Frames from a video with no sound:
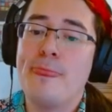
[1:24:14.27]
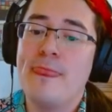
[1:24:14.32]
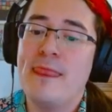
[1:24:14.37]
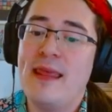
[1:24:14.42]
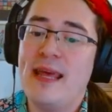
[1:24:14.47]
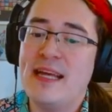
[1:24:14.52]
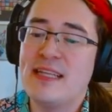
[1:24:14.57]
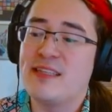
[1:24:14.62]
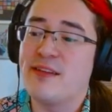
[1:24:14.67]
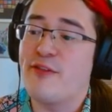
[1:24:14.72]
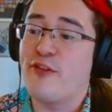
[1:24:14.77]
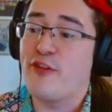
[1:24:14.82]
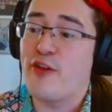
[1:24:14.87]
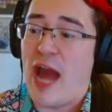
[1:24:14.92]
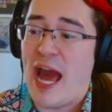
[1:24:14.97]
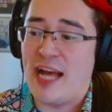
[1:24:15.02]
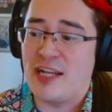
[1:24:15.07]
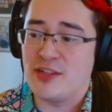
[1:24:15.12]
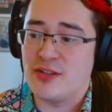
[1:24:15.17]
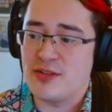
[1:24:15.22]
It's a
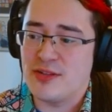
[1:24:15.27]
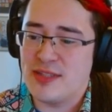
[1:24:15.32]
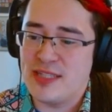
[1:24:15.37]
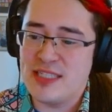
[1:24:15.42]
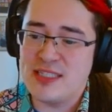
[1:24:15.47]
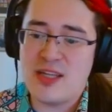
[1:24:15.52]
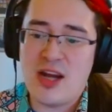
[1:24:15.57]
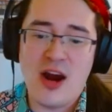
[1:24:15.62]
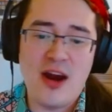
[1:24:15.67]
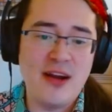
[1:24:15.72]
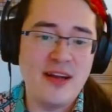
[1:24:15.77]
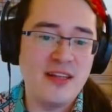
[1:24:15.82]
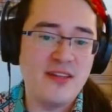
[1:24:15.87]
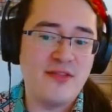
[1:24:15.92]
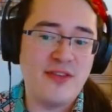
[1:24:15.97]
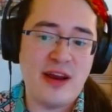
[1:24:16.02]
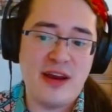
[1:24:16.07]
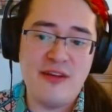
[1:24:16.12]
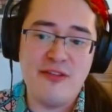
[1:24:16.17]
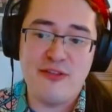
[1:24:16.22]
fragile. This card is
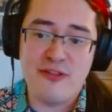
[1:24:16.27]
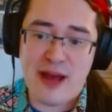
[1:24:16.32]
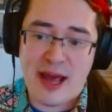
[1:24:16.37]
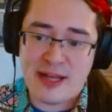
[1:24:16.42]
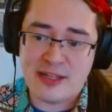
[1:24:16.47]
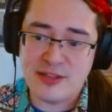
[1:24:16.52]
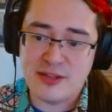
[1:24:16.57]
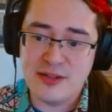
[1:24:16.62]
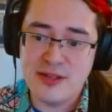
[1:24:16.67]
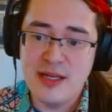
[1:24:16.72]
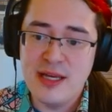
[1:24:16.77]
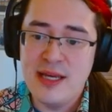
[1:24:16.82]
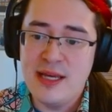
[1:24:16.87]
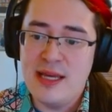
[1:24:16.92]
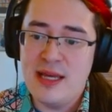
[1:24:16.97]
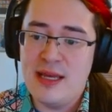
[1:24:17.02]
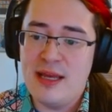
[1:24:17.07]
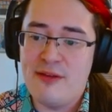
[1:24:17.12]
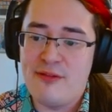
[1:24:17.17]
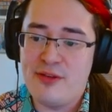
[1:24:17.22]
very fragile.
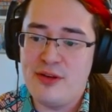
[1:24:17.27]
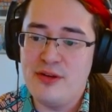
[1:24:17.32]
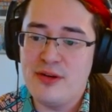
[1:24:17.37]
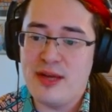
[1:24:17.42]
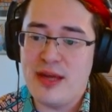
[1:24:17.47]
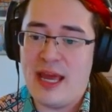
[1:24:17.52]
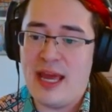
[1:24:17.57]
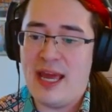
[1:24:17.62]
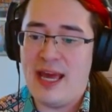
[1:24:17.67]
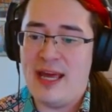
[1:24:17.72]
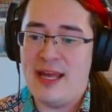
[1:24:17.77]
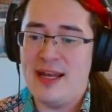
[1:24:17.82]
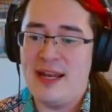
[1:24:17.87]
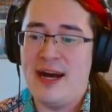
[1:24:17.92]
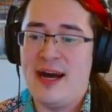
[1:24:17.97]
If you can